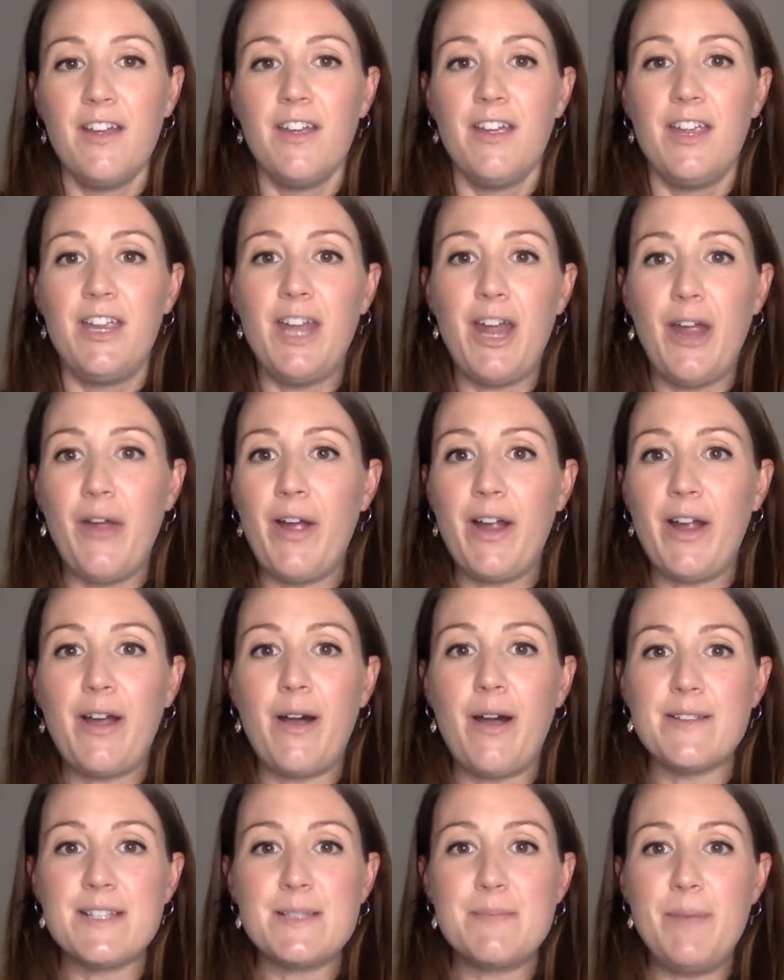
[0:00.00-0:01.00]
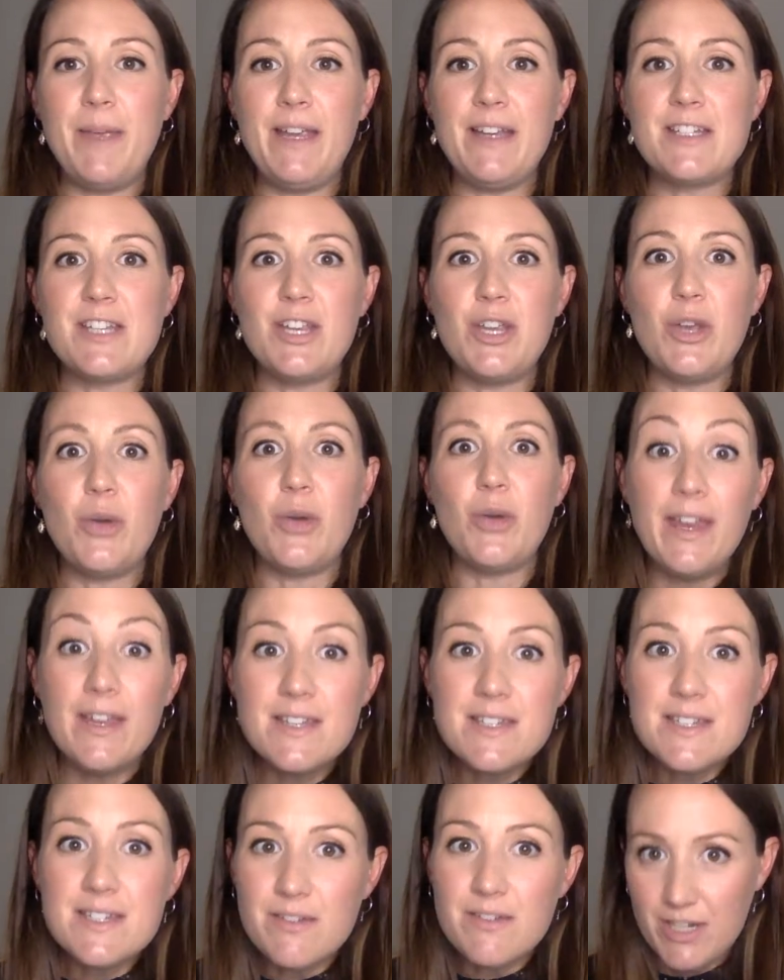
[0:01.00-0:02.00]
you know I can't speak to your
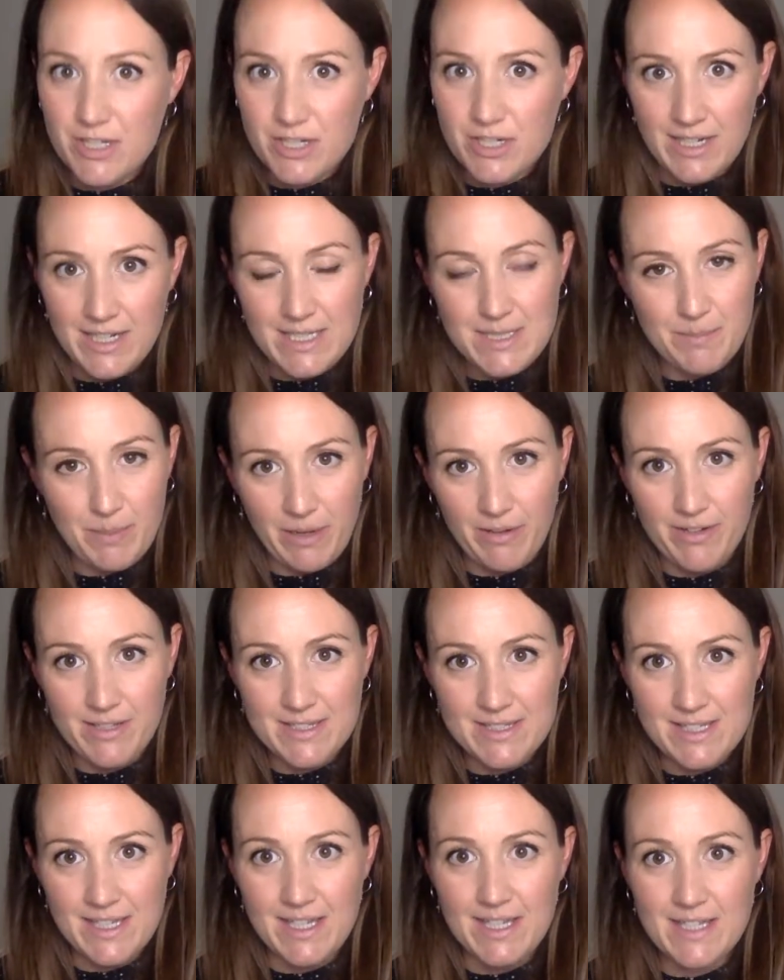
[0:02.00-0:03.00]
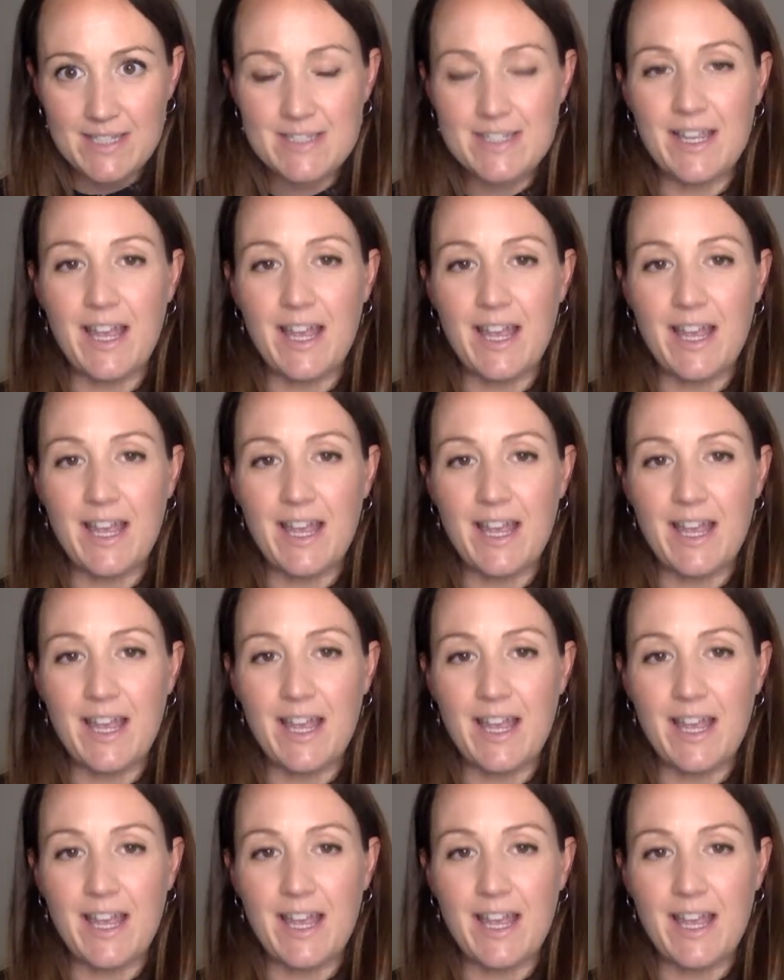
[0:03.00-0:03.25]
individual experiences,